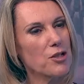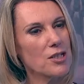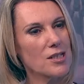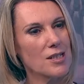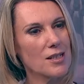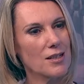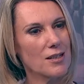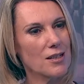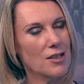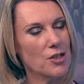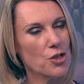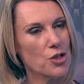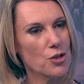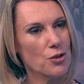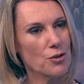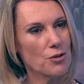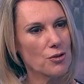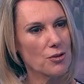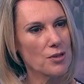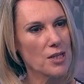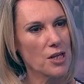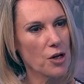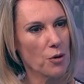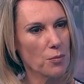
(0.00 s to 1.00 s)
does it
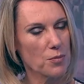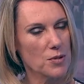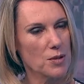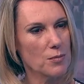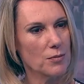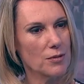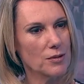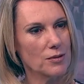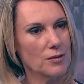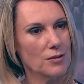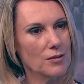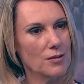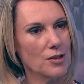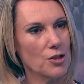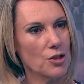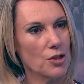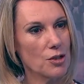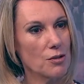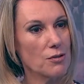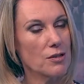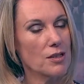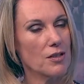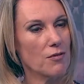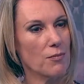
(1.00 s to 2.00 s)
ensure the optimal
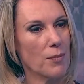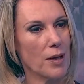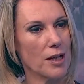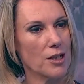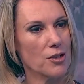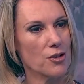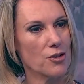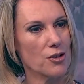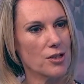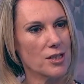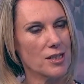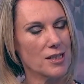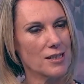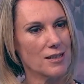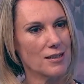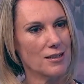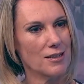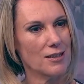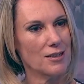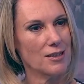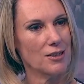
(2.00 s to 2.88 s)
use of batteries?